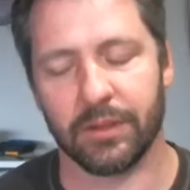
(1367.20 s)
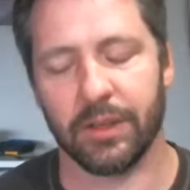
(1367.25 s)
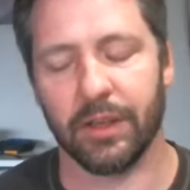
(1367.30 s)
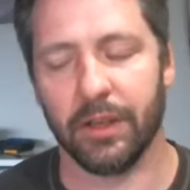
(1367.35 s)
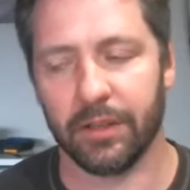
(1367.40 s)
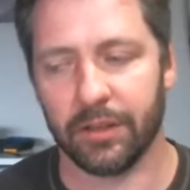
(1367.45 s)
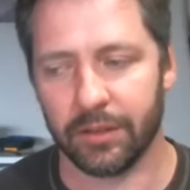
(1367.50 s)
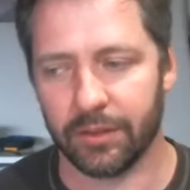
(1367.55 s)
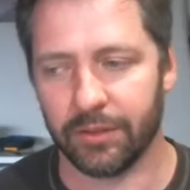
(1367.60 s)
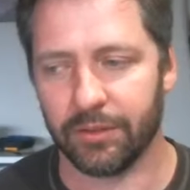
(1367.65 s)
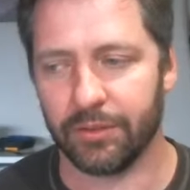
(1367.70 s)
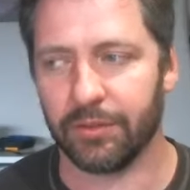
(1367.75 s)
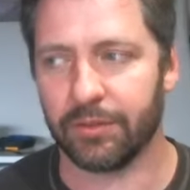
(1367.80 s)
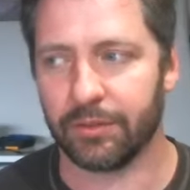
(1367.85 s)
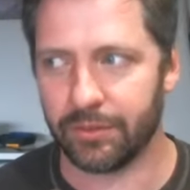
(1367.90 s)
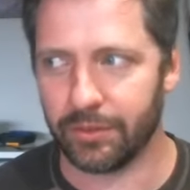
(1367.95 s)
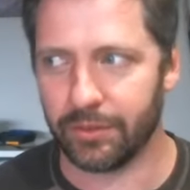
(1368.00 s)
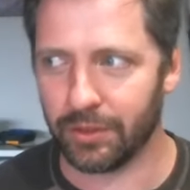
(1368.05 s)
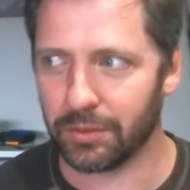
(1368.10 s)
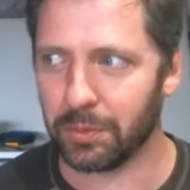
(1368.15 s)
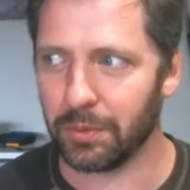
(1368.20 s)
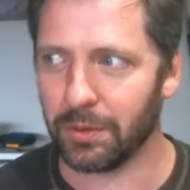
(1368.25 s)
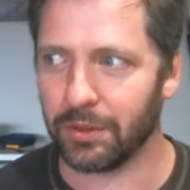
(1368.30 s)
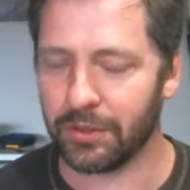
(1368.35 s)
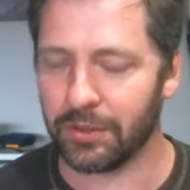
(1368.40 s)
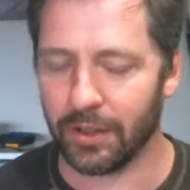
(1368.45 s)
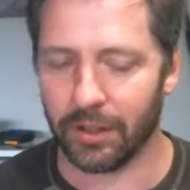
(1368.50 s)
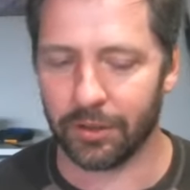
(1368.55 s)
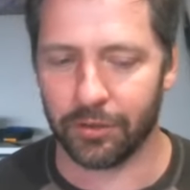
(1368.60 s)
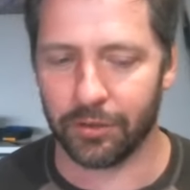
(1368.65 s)
Yeah. That's pretty
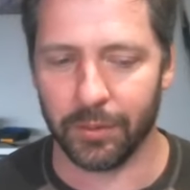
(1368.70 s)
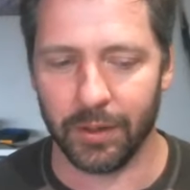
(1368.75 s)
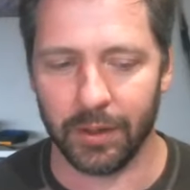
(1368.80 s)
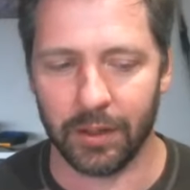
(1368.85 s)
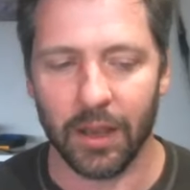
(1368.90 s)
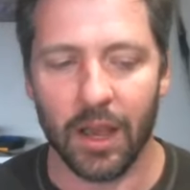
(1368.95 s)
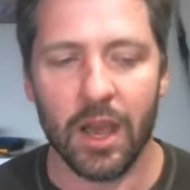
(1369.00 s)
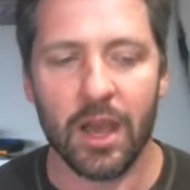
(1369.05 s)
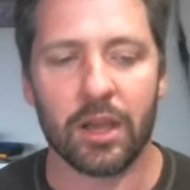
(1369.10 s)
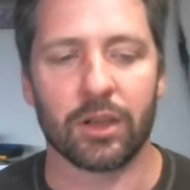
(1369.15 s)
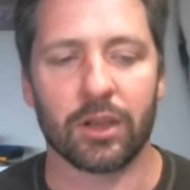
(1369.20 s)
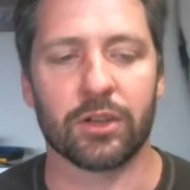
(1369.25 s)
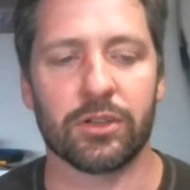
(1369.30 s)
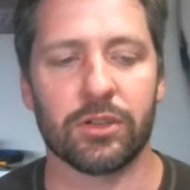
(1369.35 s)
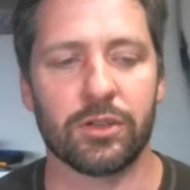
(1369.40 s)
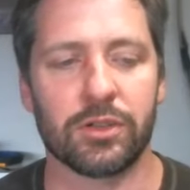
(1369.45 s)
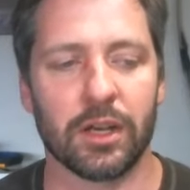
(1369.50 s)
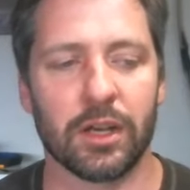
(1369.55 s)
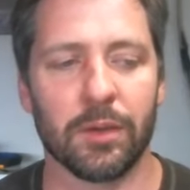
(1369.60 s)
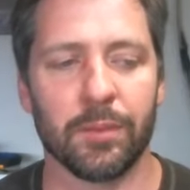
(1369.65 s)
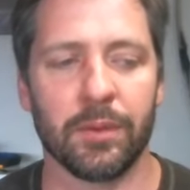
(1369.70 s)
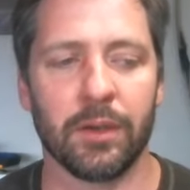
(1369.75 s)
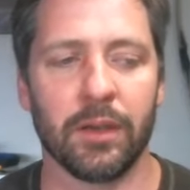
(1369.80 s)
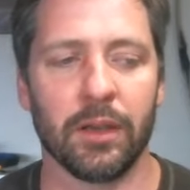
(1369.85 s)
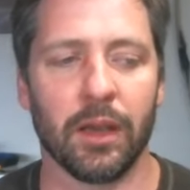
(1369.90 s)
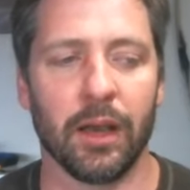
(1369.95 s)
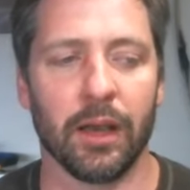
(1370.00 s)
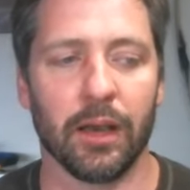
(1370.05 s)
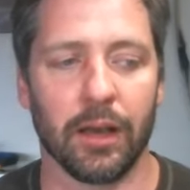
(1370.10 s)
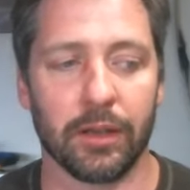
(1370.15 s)
solid for me. Could you tell
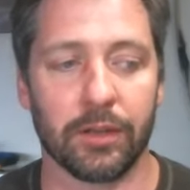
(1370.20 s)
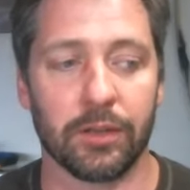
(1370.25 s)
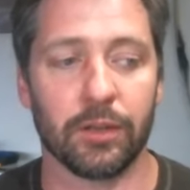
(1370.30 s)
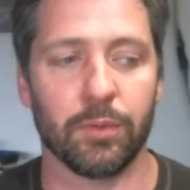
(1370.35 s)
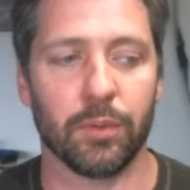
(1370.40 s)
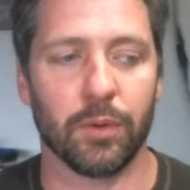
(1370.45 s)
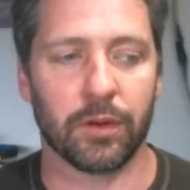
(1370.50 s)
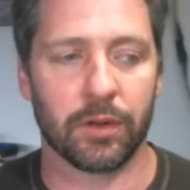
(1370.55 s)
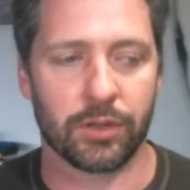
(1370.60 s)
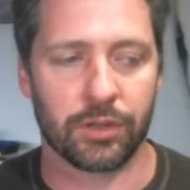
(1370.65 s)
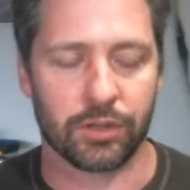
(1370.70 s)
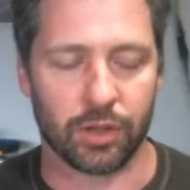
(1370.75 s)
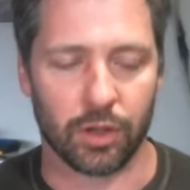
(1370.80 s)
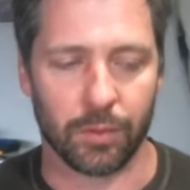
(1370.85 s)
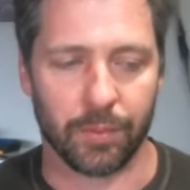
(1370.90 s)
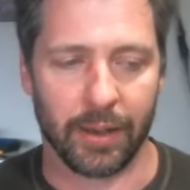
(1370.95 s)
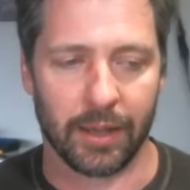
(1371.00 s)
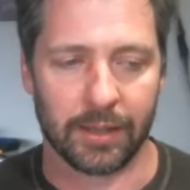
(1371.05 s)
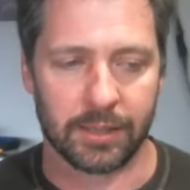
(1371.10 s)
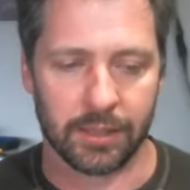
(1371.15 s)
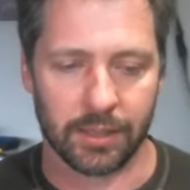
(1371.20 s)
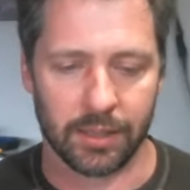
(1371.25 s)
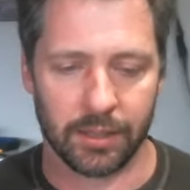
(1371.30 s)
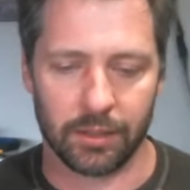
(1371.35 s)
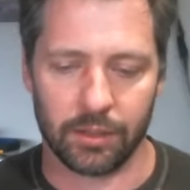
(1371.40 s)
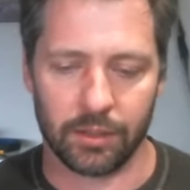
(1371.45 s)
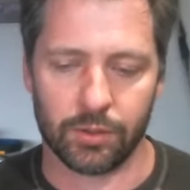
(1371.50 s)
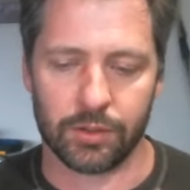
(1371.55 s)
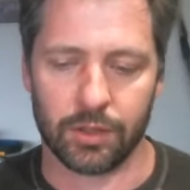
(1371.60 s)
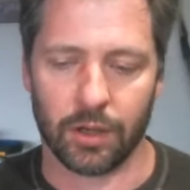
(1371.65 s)
me? I did want to just go back
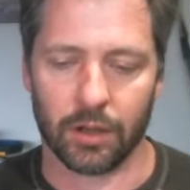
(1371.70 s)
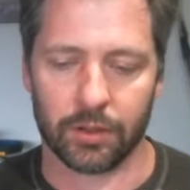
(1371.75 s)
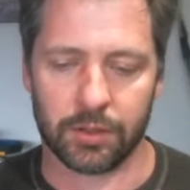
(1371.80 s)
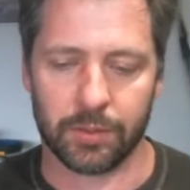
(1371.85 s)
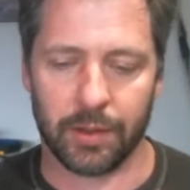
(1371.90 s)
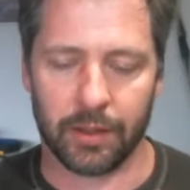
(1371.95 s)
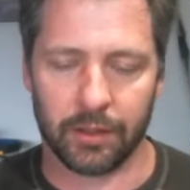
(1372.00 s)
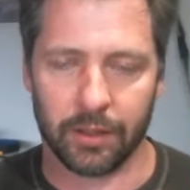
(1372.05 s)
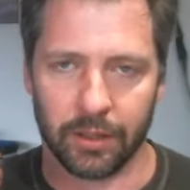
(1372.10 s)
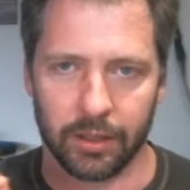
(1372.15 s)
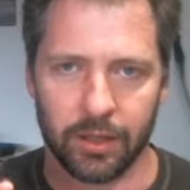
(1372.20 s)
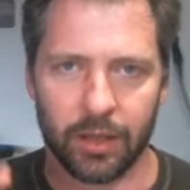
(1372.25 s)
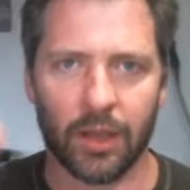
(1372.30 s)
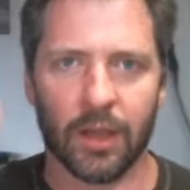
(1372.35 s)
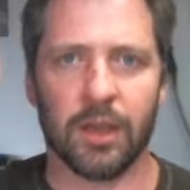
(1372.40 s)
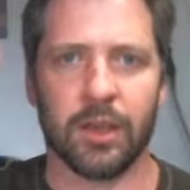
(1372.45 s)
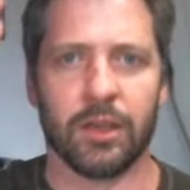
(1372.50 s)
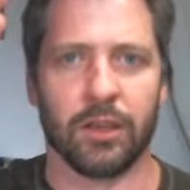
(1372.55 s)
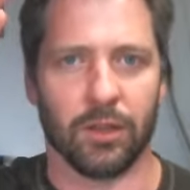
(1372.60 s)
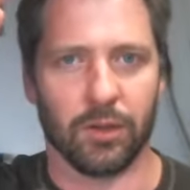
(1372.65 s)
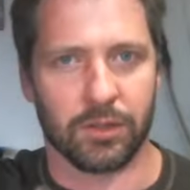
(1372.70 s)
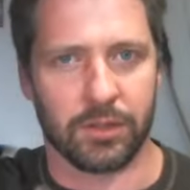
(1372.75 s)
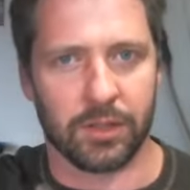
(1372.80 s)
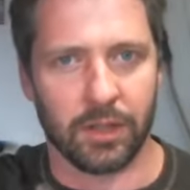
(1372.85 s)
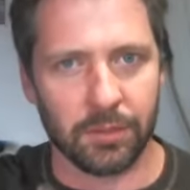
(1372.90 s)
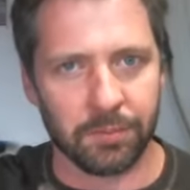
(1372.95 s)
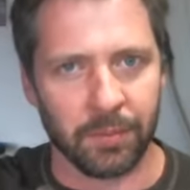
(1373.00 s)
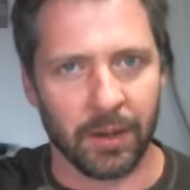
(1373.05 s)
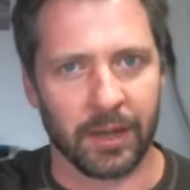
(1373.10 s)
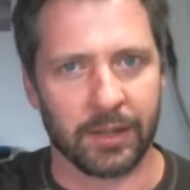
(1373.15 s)
to you talked about like you
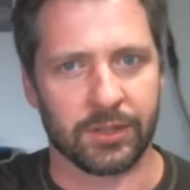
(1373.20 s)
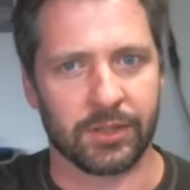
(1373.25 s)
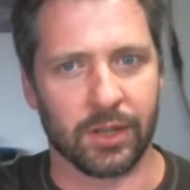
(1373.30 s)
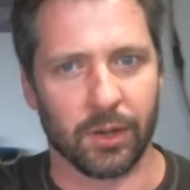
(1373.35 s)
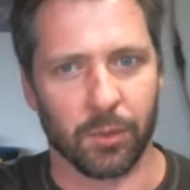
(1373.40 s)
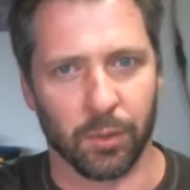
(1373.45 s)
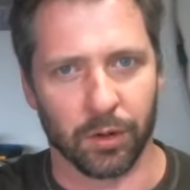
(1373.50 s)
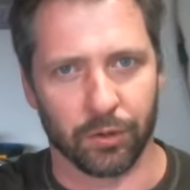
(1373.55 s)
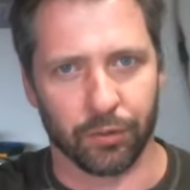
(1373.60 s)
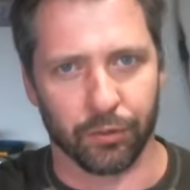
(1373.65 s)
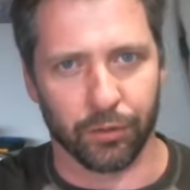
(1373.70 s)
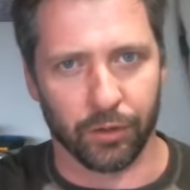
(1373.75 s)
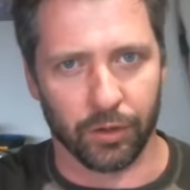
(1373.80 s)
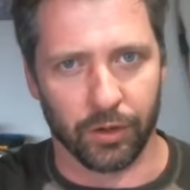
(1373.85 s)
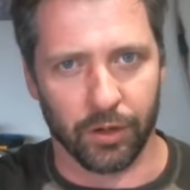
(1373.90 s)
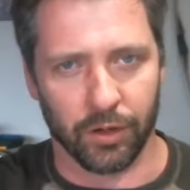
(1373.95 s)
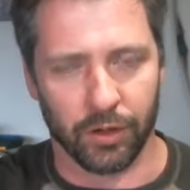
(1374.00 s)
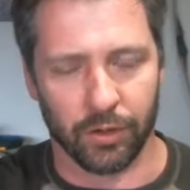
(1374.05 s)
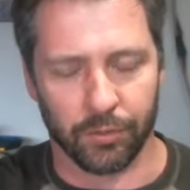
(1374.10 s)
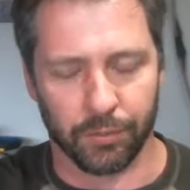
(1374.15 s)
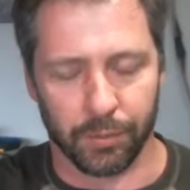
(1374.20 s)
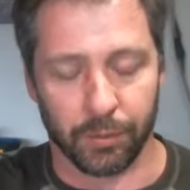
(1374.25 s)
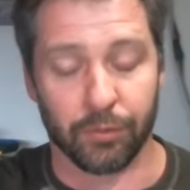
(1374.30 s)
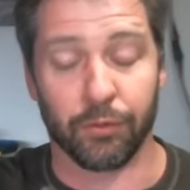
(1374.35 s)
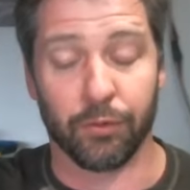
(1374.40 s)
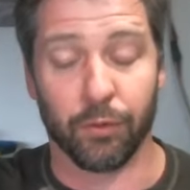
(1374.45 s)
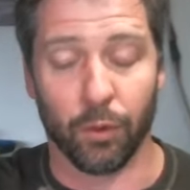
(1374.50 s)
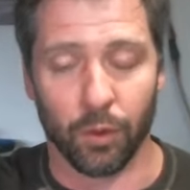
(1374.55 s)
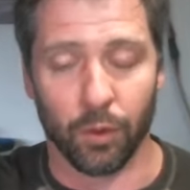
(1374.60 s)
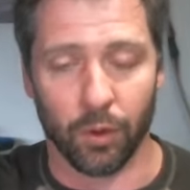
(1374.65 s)
did mindset work for you
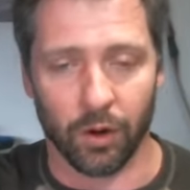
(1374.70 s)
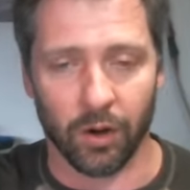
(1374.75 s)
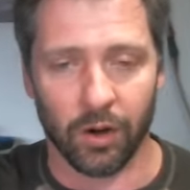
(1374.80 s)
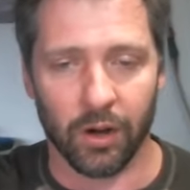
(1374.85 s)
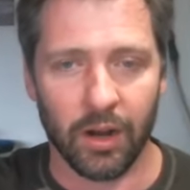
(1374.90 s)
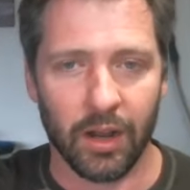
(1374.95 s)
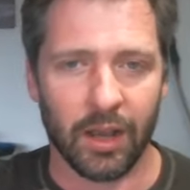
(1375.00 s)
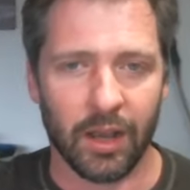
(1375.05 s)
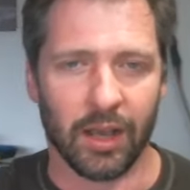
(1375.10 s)
before,